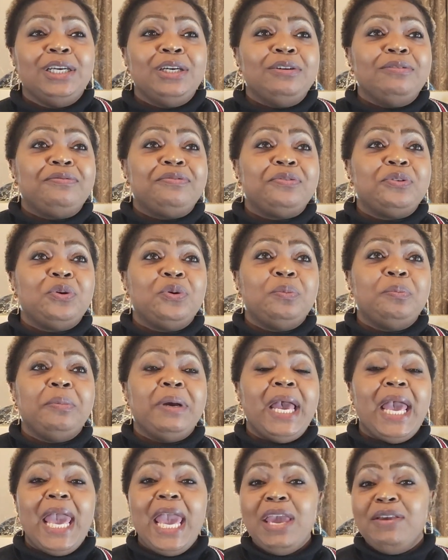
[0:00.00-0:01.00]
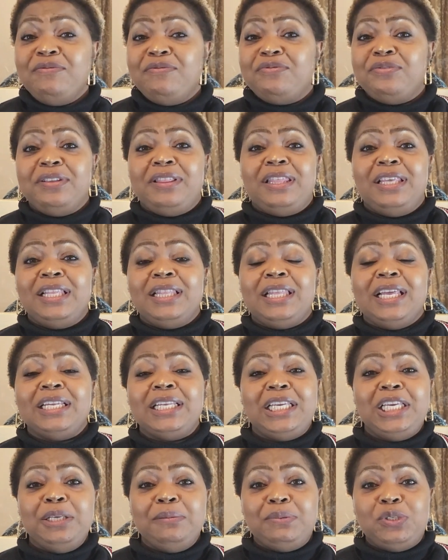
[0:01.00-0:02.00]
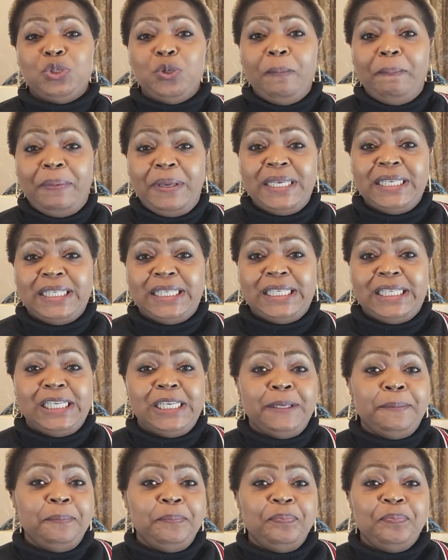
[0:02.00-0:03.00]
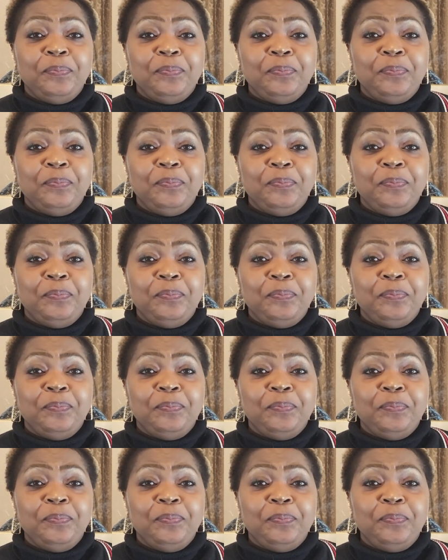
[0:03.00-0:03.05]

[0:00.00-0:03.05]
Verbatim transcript: from everything that keeps you busy.